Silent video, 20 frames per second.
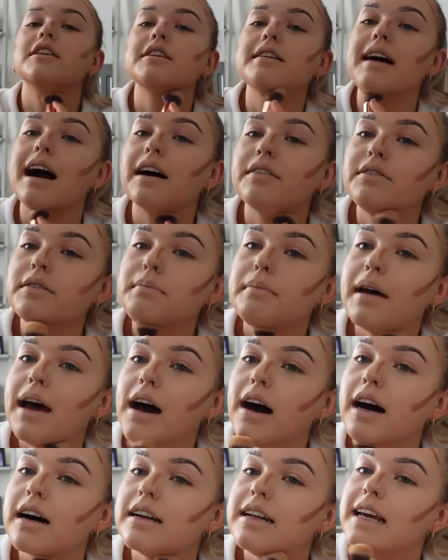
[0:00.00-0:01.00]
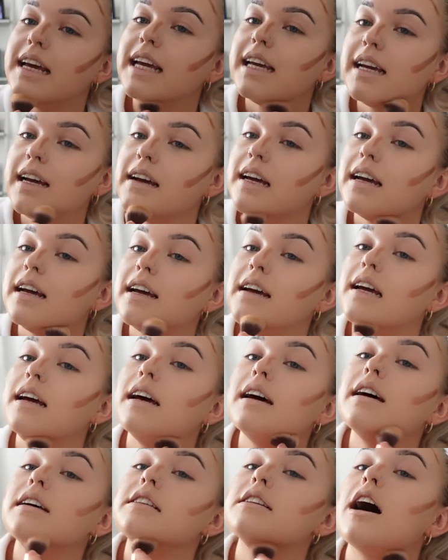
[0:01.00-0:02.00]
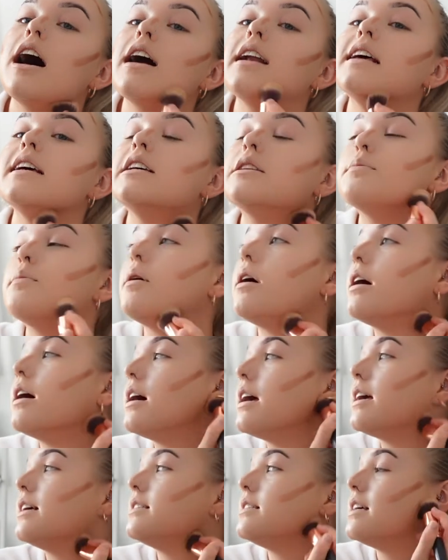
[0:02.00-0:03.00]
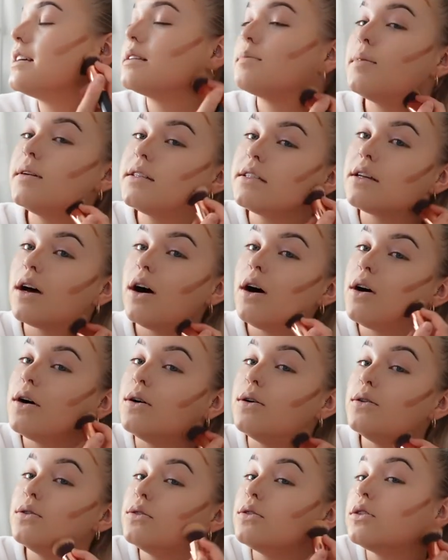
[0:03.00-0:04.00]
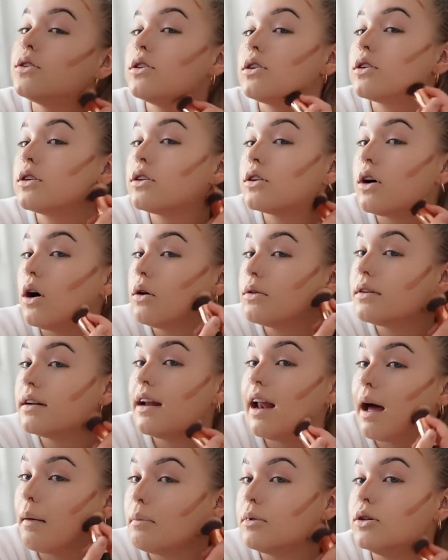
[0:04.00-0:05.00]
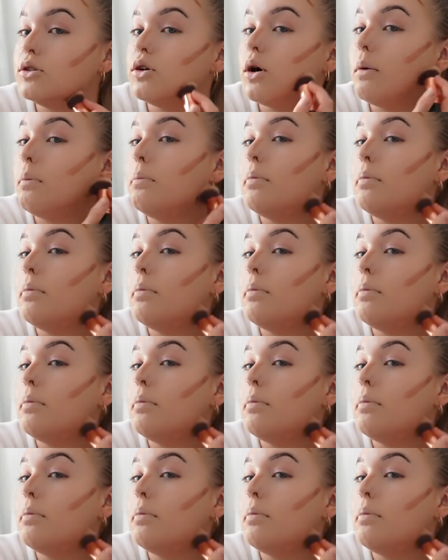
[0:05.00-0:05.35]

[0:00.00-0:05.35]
that you haven't met Honey. So Honey's my six months old golden Labrador